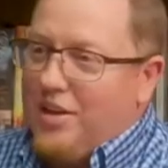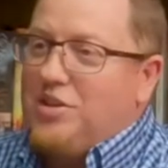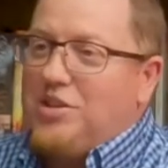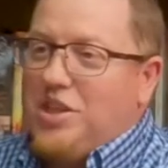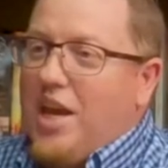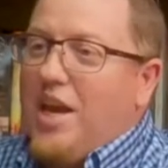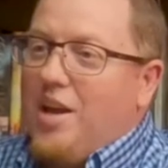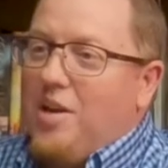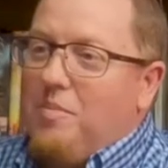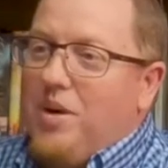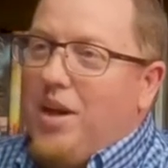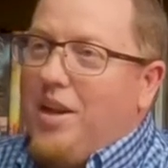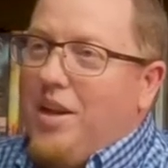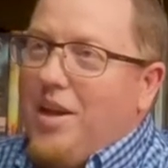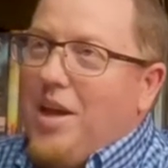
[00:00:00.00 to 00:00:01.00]
understand.
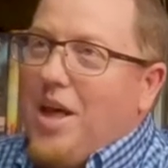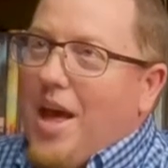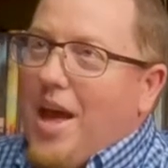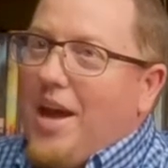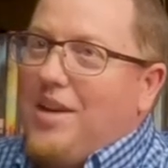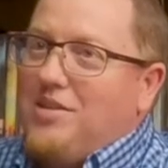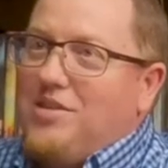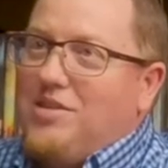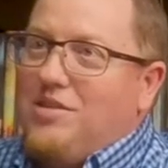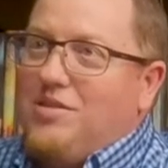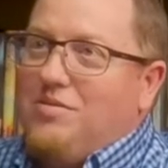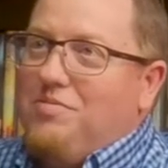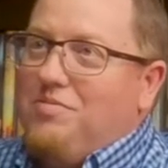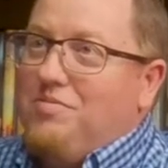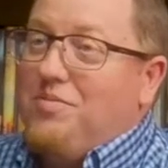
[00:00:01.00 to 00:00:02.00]
But as
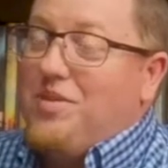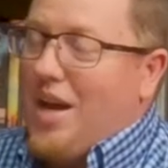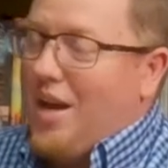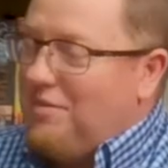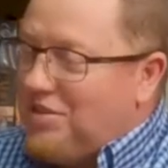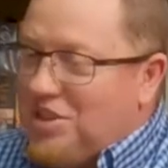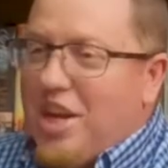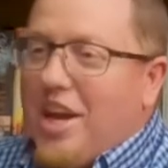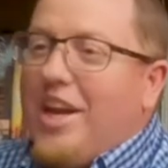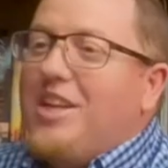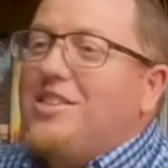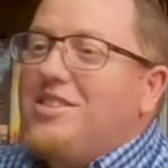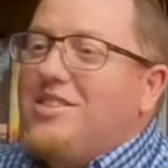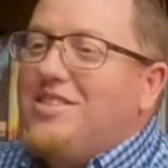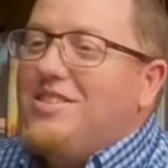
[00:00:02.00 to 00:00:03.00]
times
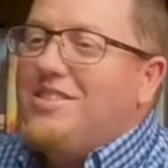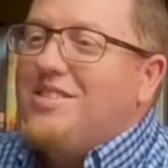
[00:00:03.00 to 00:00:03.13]
change,